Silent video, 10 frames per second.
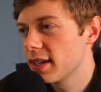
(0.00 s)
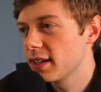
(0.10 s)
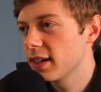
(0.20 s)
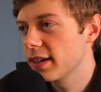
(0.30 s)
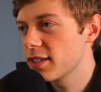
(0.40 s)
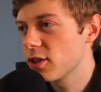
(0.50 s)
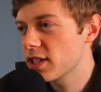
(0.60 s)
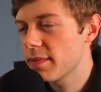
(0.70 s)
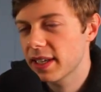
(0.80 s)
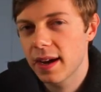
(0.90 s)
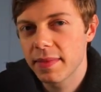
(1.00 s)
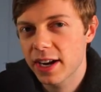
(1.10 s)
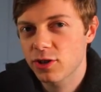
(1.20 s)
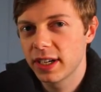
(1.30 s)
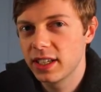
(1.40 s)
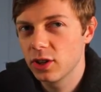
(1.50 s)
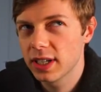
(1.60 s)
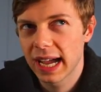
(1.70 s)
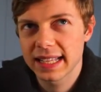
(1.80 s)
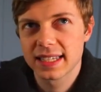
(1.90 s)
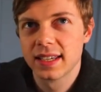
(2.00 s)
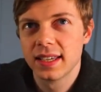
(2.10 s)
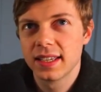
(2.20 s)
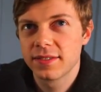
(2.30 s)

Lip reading: It's not something I'm naturally good at. It's